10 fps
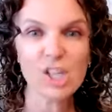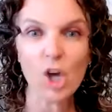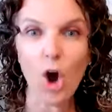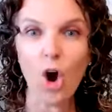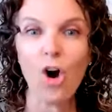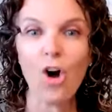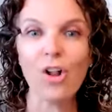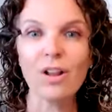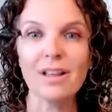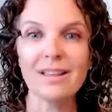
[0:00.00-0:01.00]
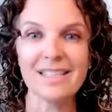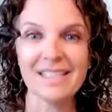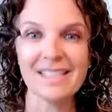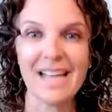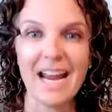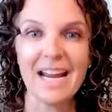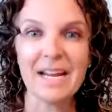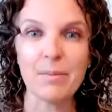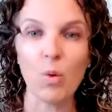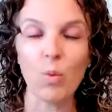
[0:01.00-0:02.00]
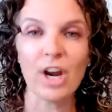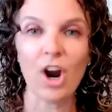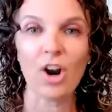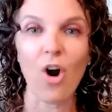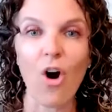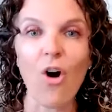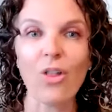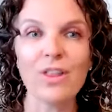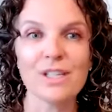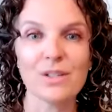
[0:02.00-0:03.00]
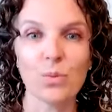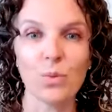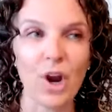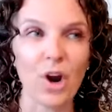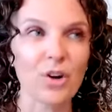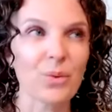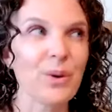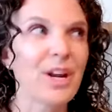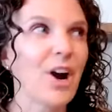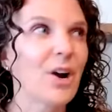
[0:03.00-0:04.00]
it's all the same. We are this one